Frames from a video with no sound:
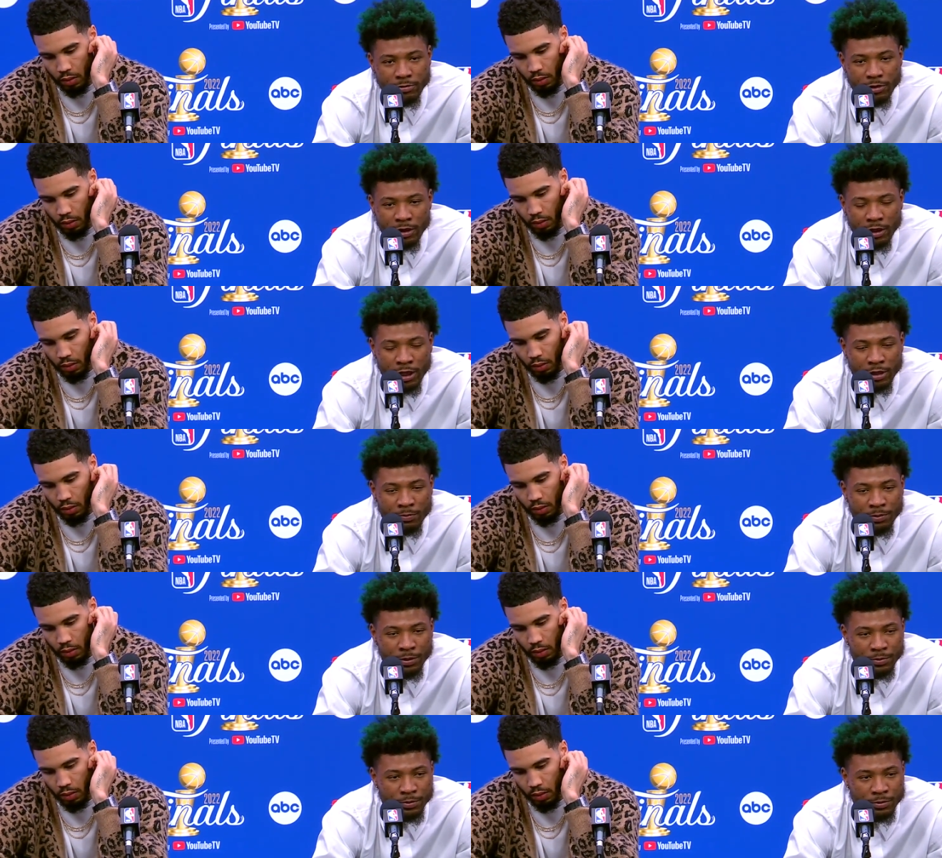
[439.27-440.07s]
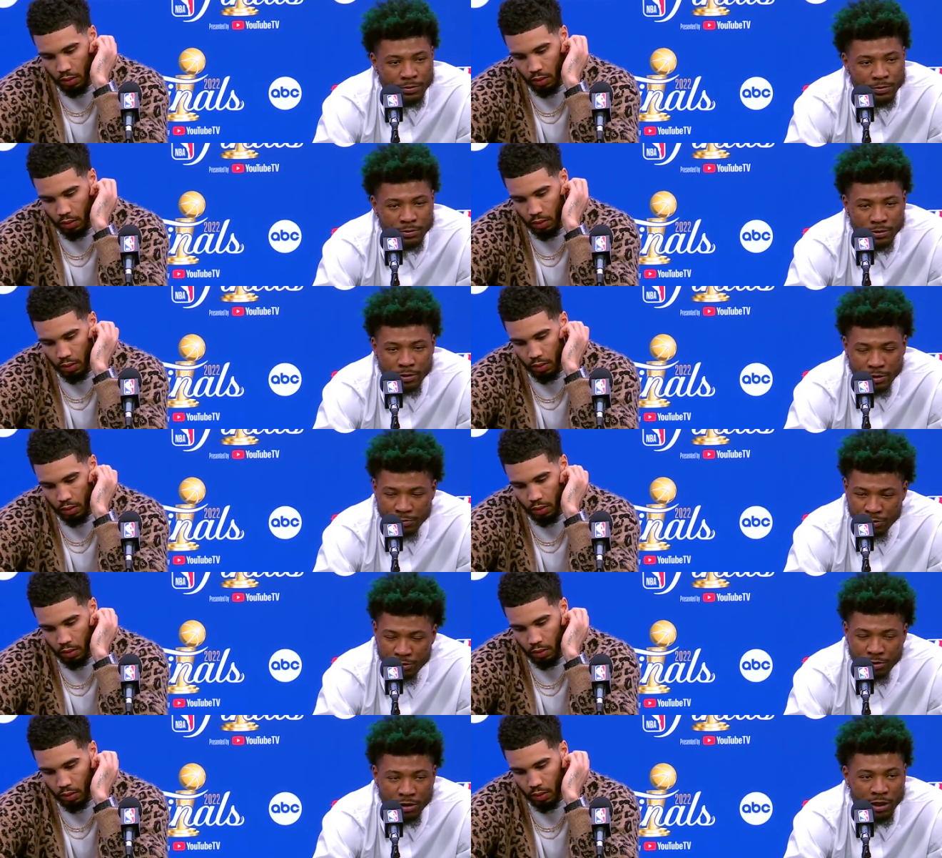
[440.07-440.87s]
Speaker 1: a lot of people, and I'm
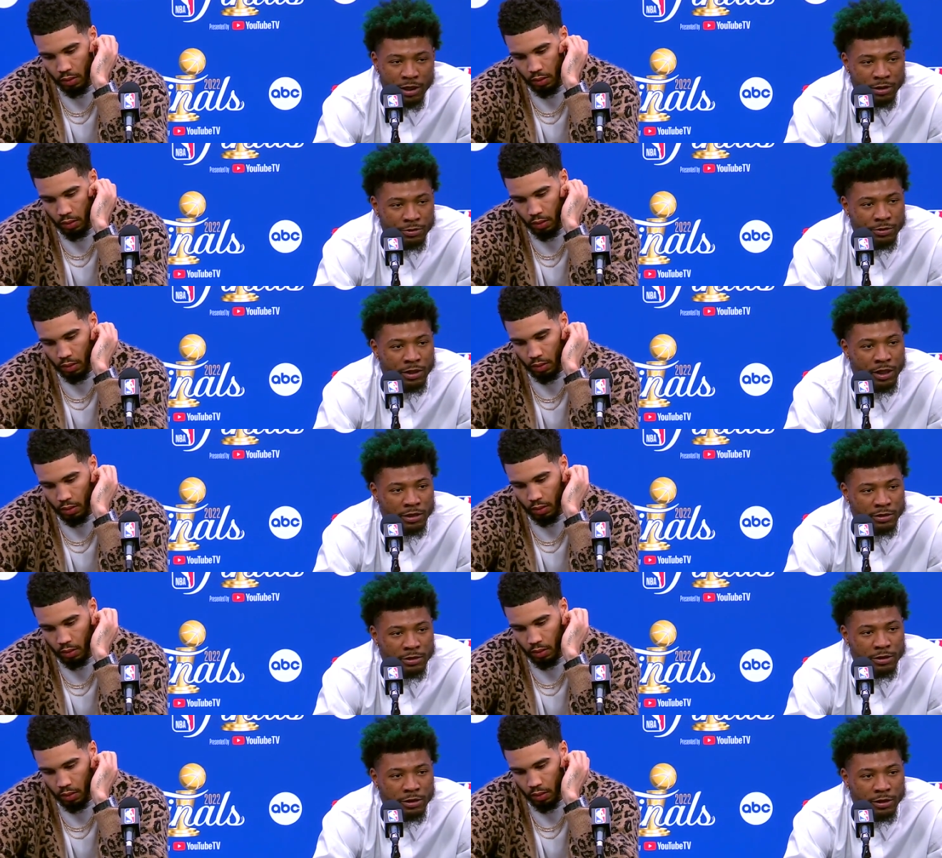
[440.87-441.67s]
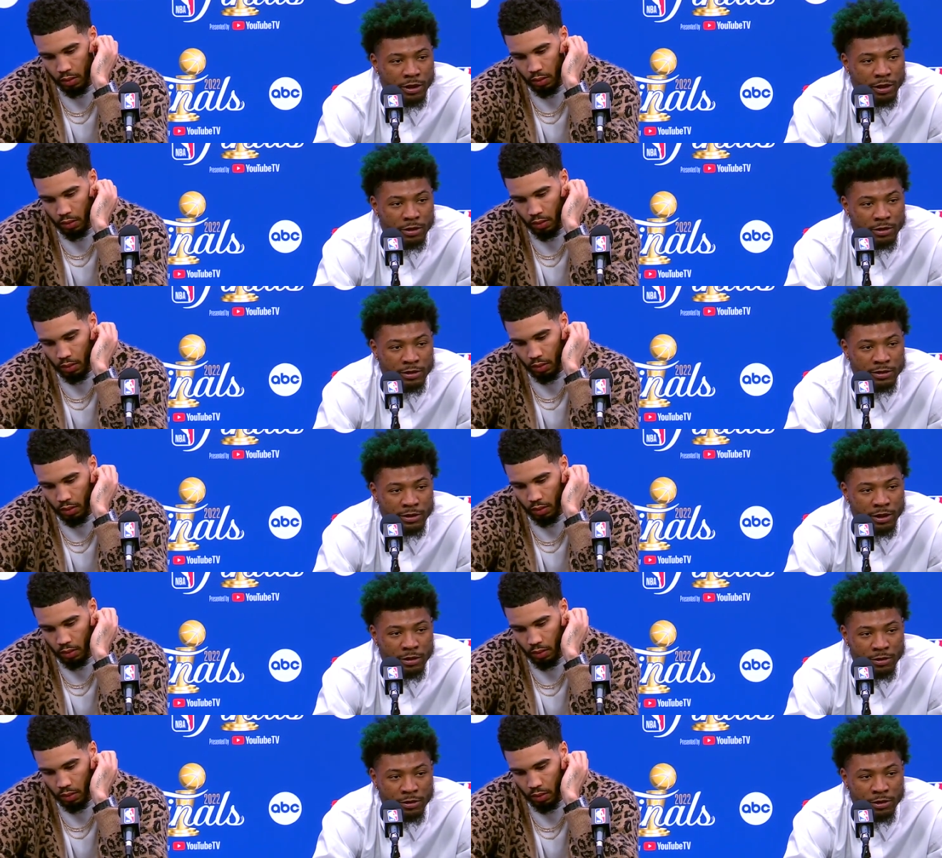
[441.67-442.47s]
sure a lot of you guys in here counted us
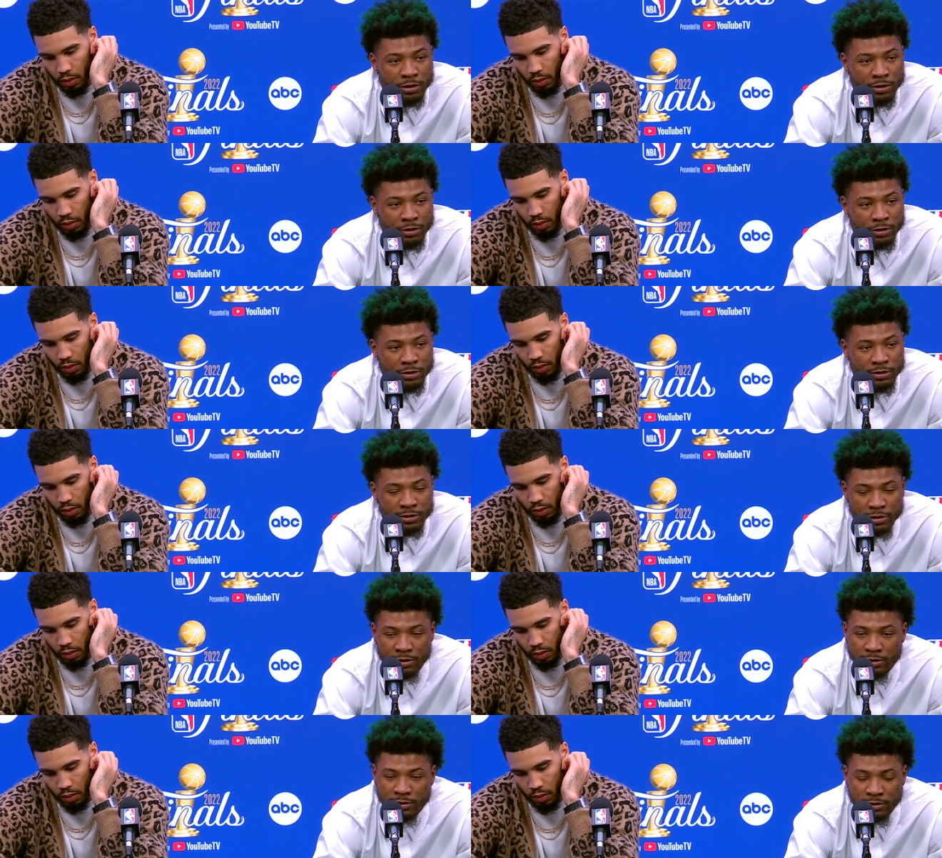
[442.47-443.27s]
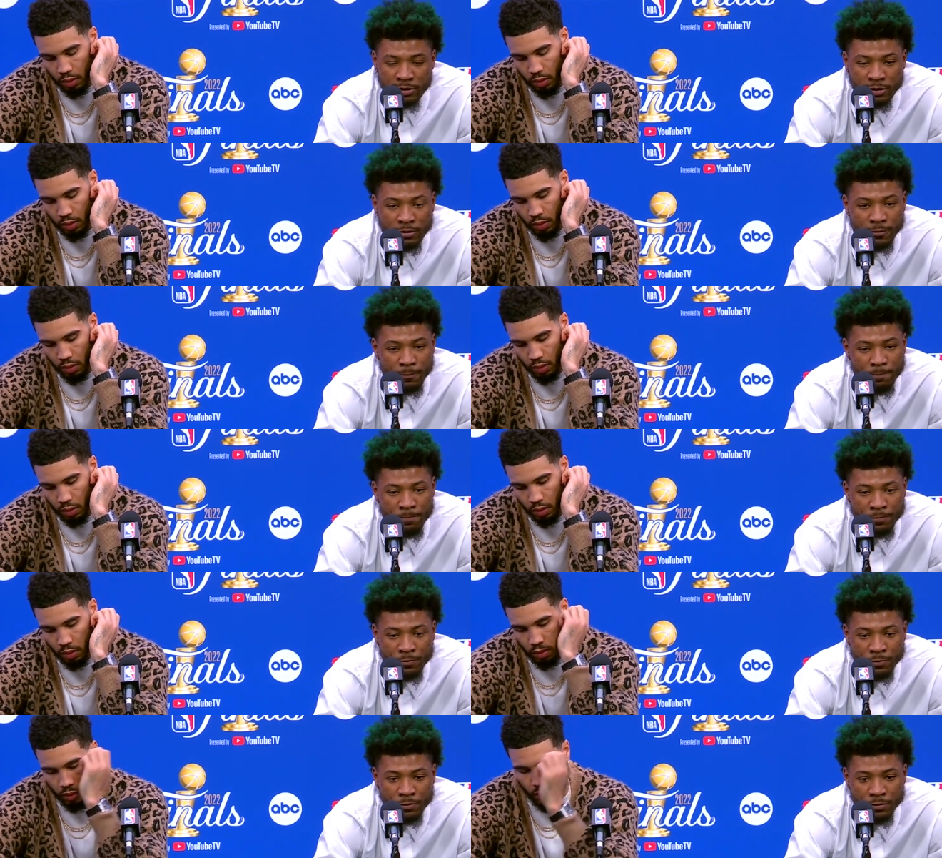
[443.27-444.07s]
out early on in the season. So
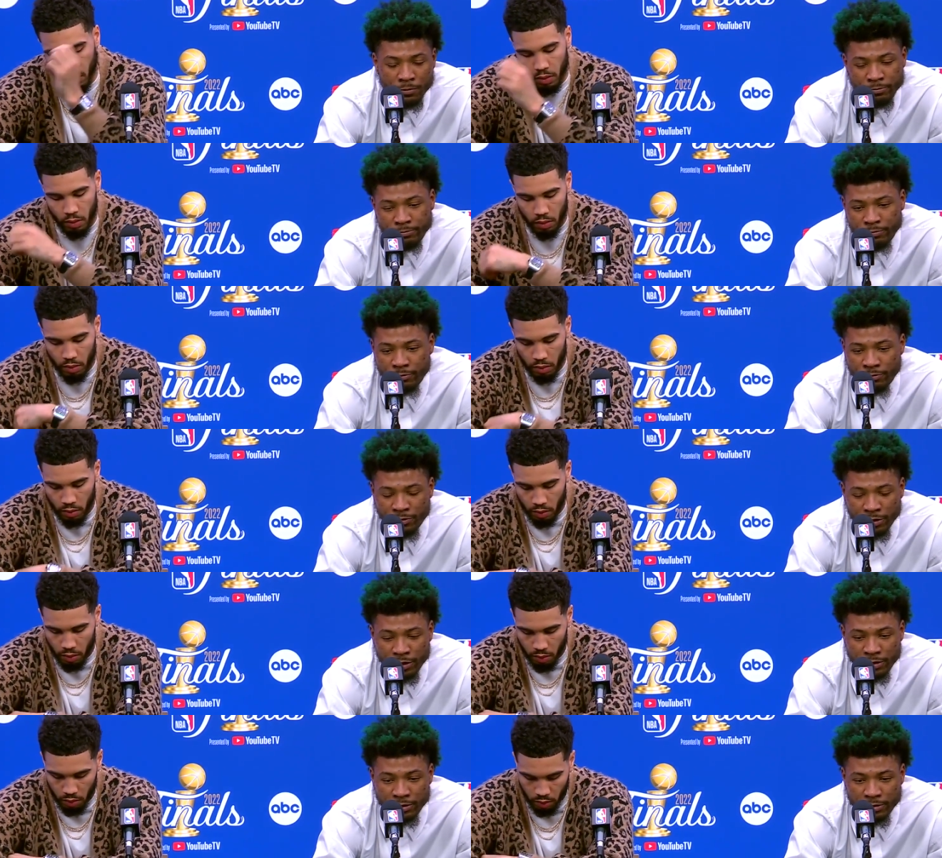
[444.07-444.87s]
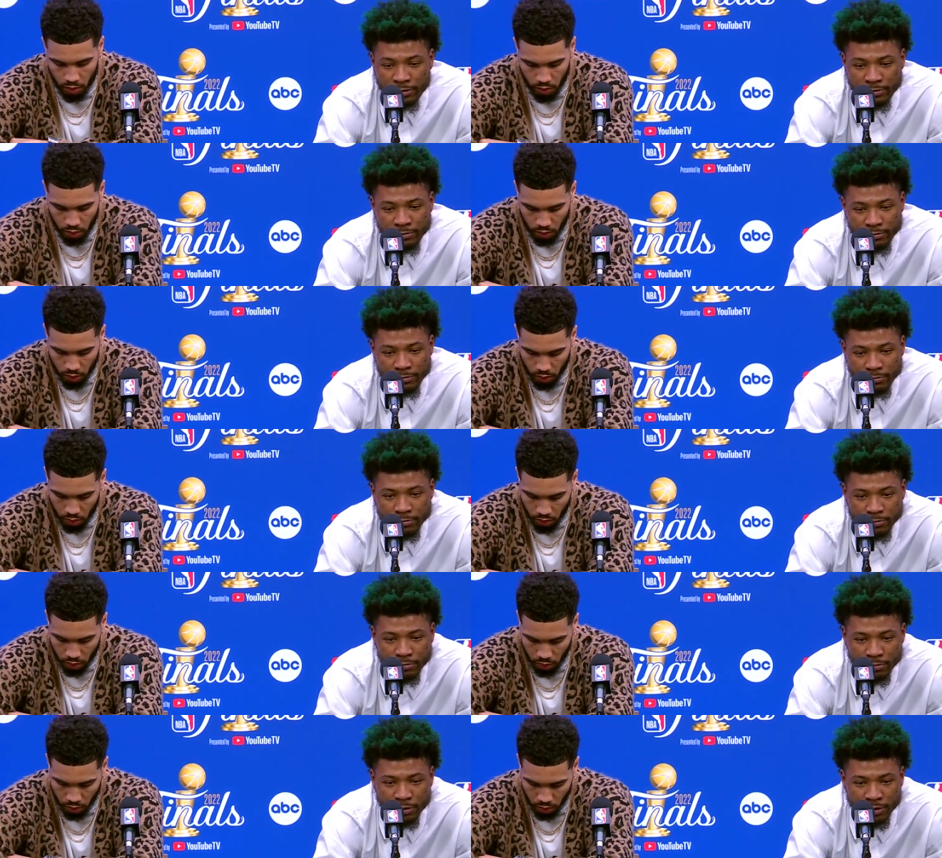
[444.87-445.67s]
for us,
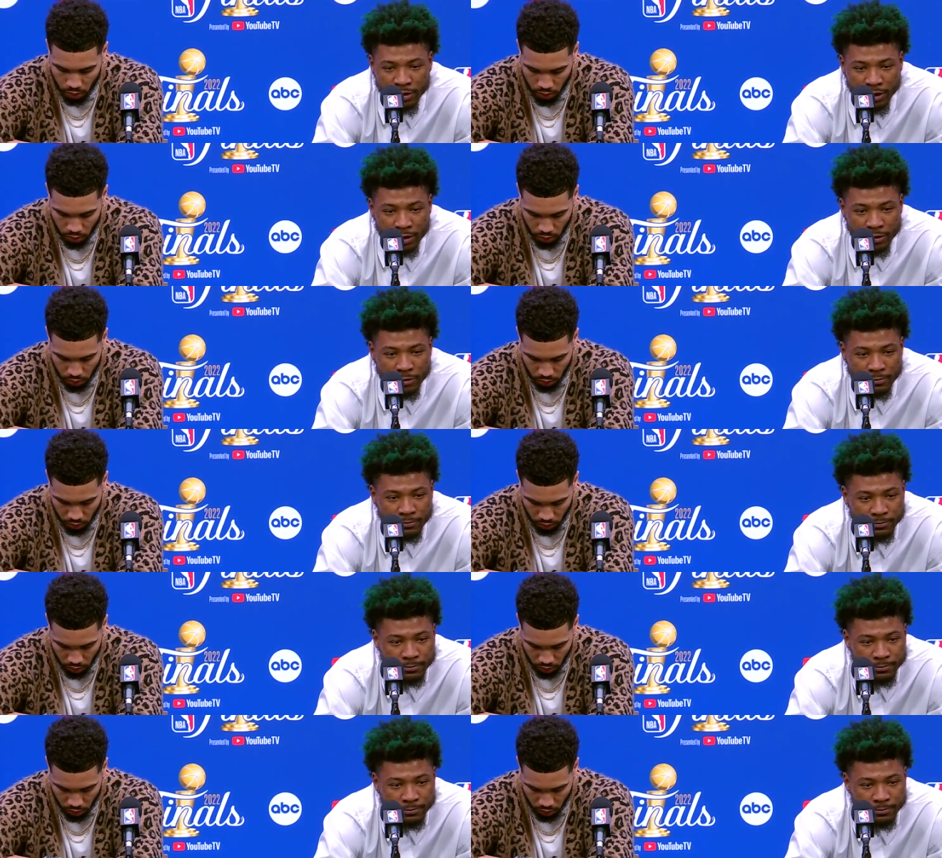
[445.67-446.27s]
we'll take it.